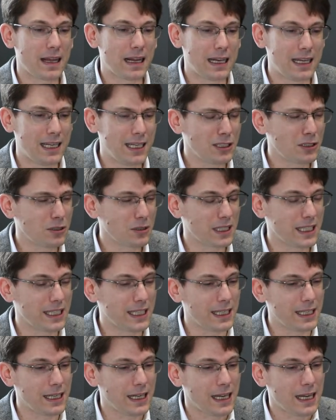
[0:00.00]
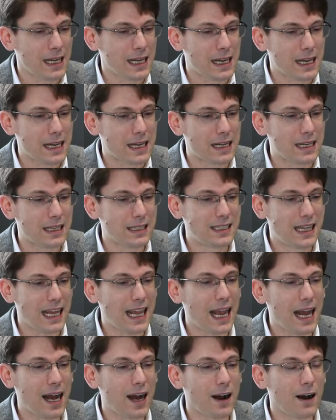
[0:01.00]
literally they
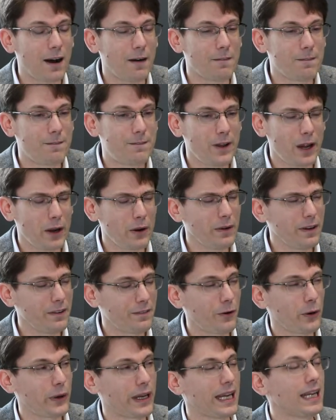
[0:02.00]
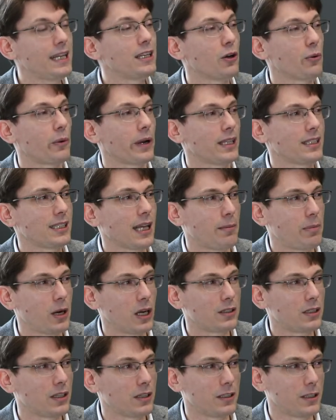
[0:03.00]
are very, very ignorant
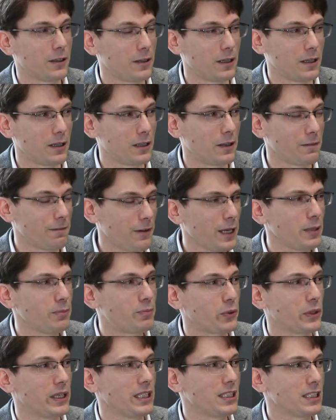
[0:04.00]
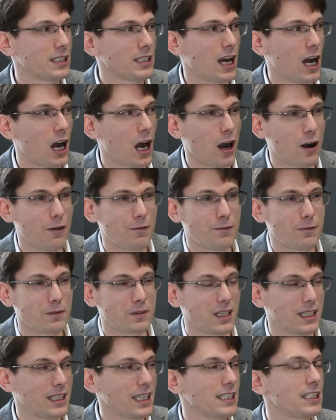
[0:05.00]
about the fine print of
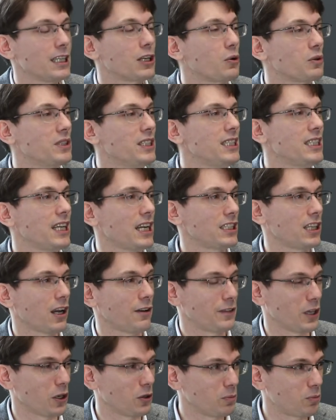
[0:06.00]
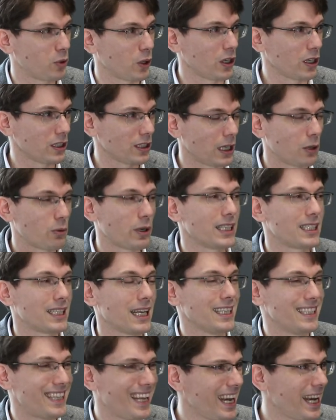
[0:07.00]
the technical details of their own products. And when I say
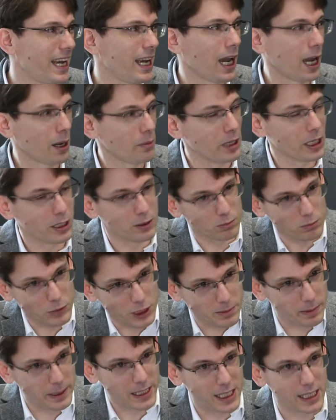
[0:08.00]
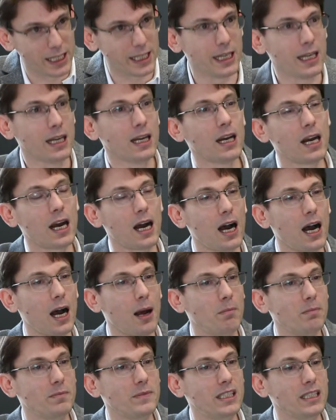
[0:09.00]
they, I mean typically
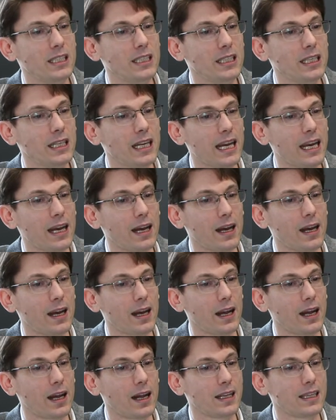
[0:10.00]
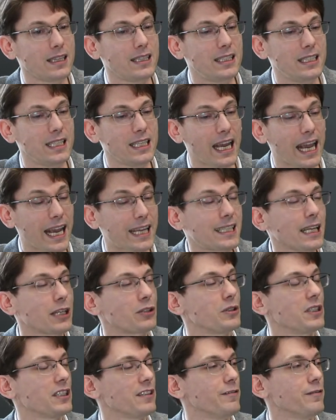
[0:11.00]
the
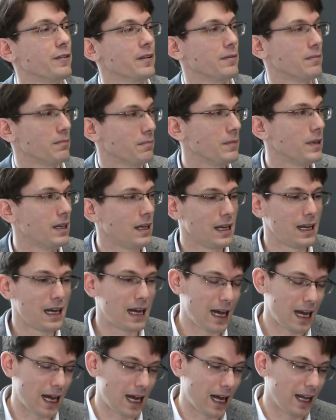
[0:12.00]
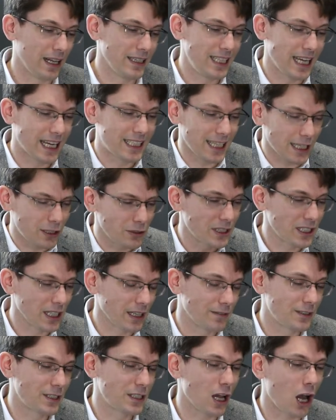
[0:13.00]
executives
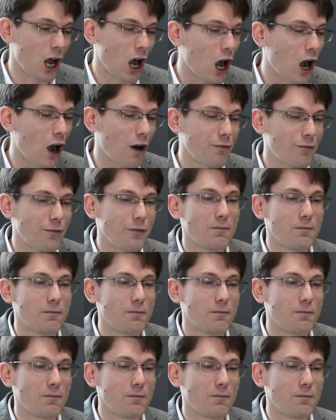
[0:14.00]
of